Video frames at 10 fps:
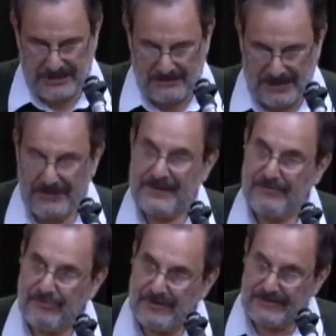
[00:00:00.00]
about
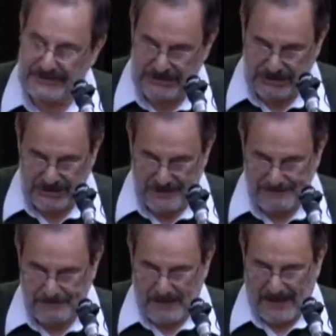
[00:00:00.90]
the privilege
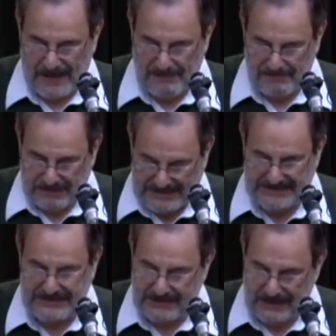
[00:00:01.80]
and
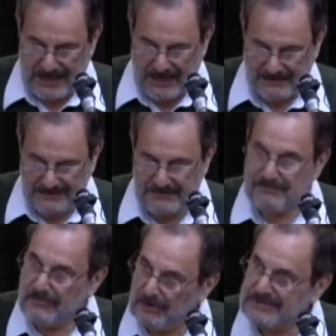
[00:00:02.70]
blessed lives
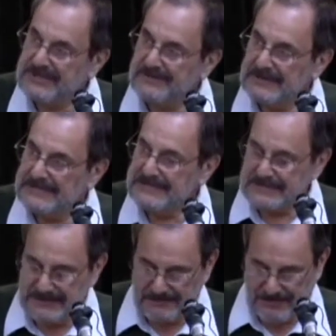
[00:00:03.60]
most of
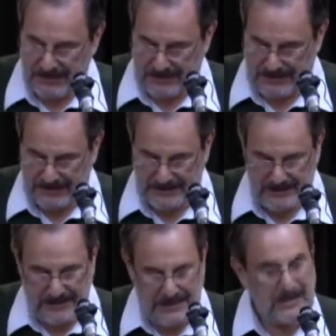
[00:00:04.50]
us in America
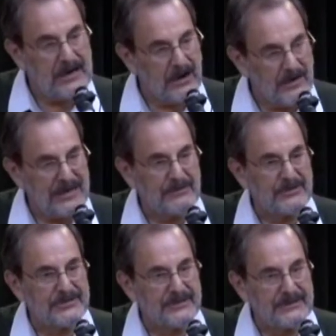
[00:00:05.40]
are
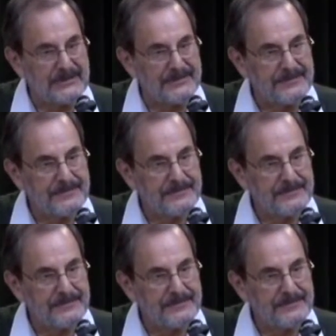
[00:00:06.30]
able to live.